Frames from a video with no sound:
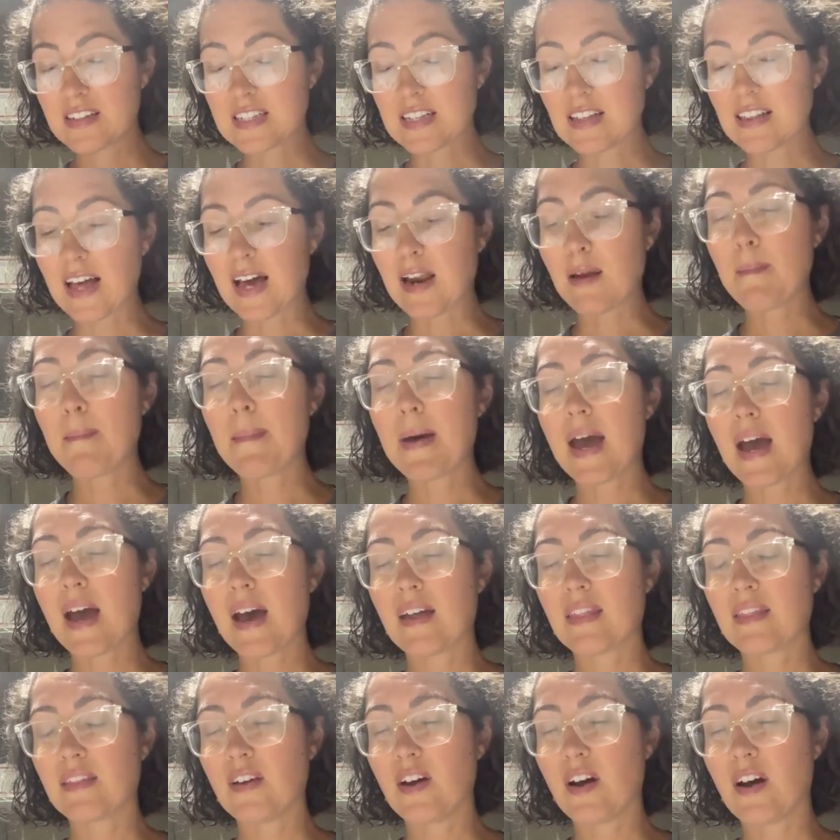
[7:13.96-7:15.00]
a lot of
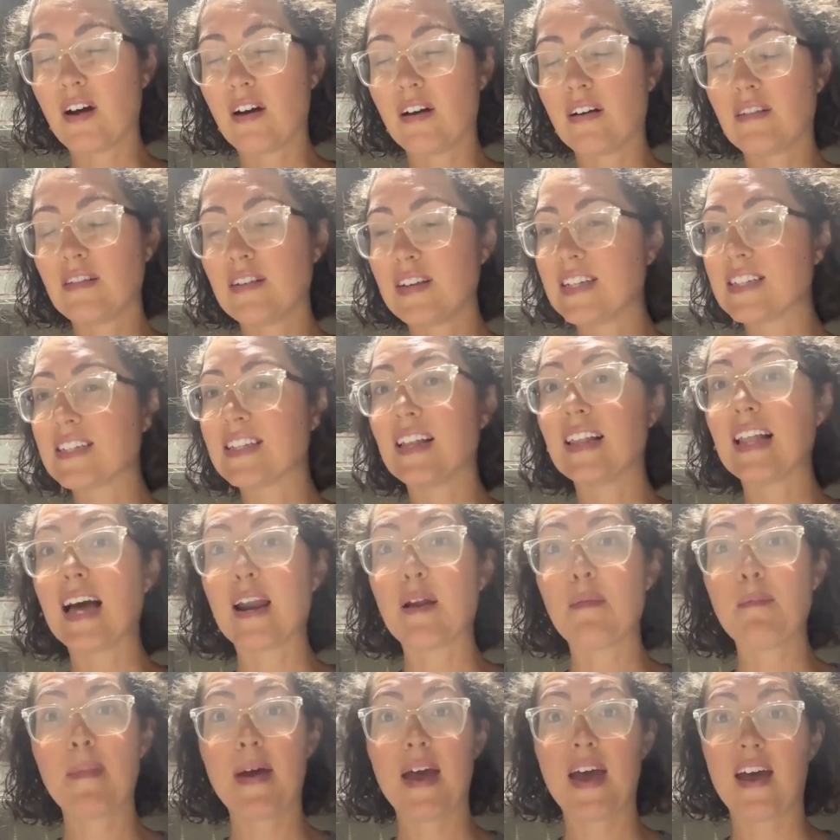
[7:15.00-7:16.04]
math, y'all. It's a
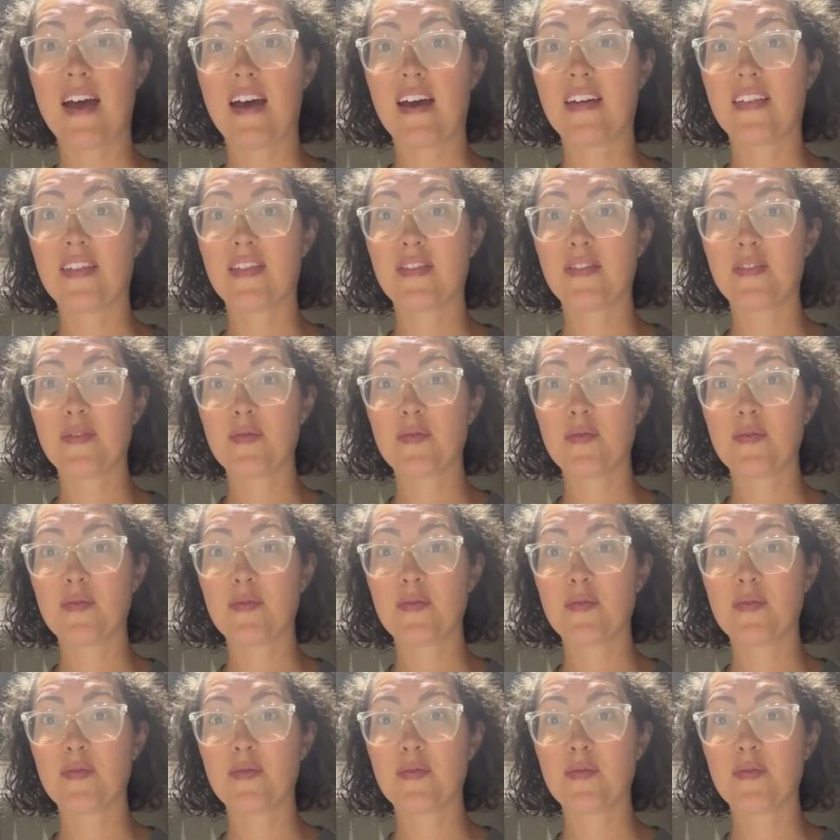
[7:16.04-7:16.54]
lot of math.